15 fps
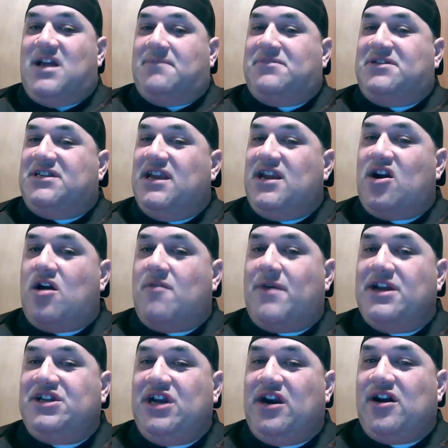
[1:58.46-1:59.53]
I'm sitting here on
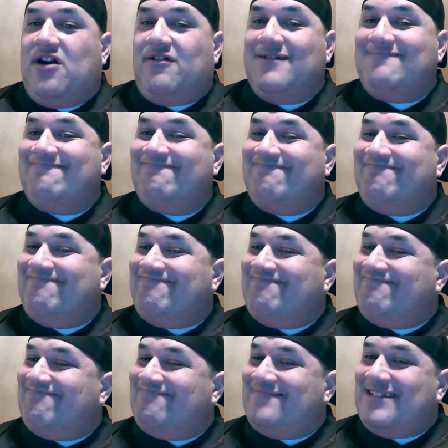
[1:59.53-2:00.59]
my chair going,
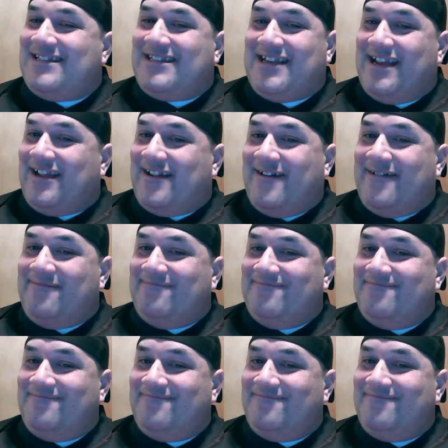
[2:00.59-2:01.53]
this ain't good.